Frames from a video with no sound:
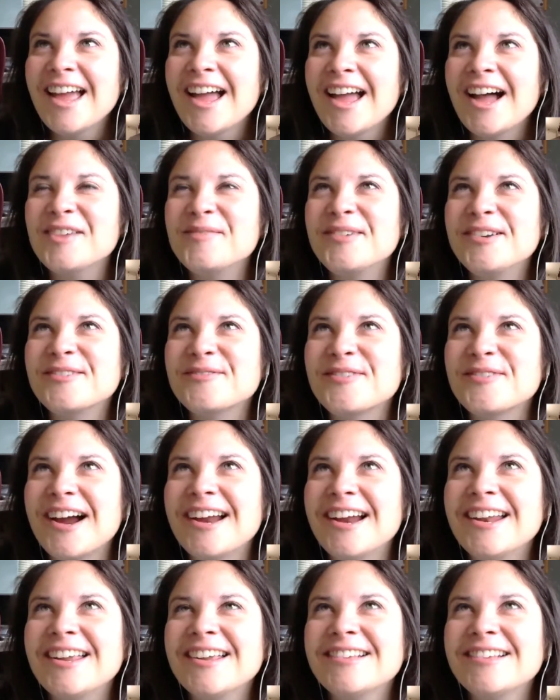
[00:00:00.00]
had been
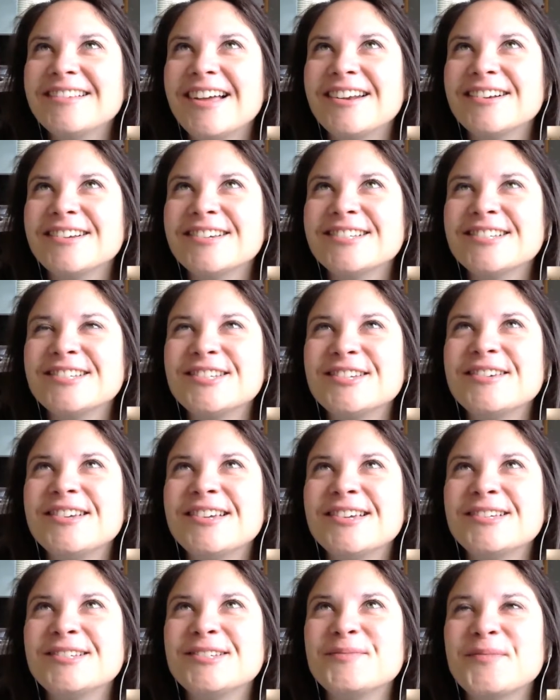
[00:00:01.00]
writing letters to
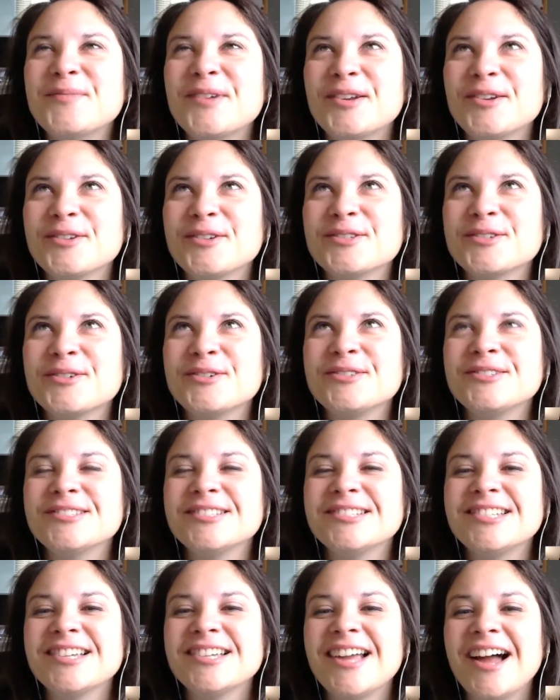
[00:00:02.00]
his middle
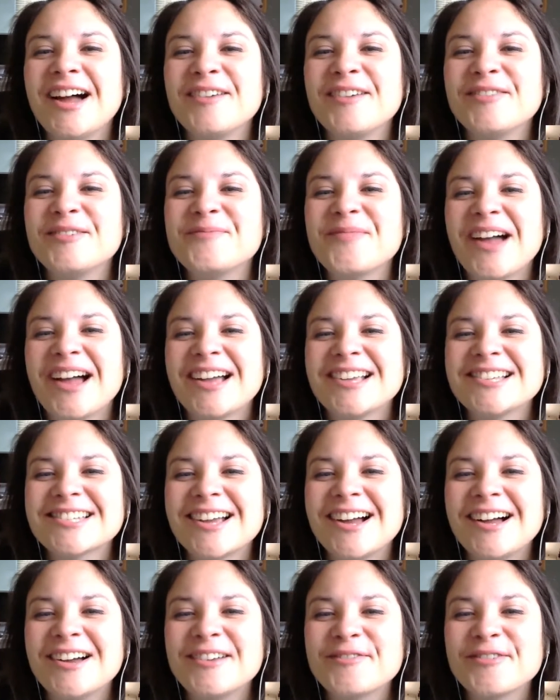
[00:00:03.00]
school to have a
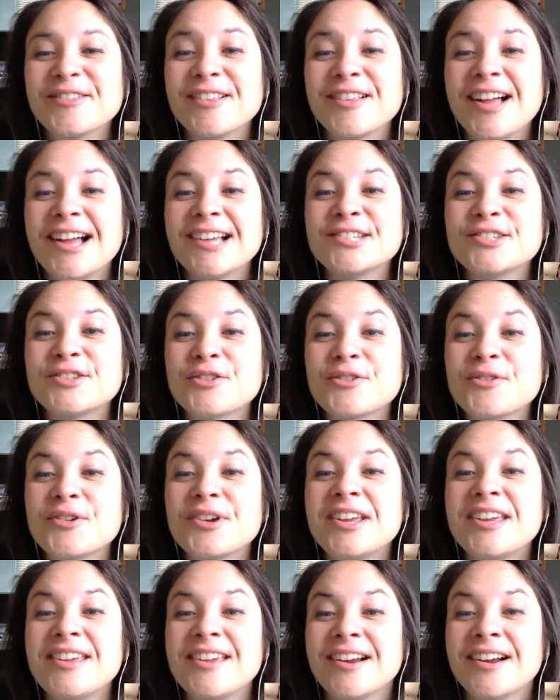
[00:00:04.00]
mascot for the last
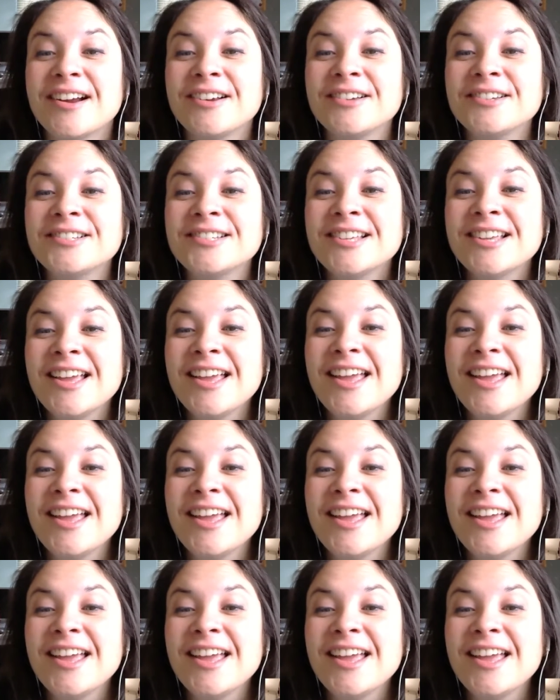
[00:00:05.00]
3 years.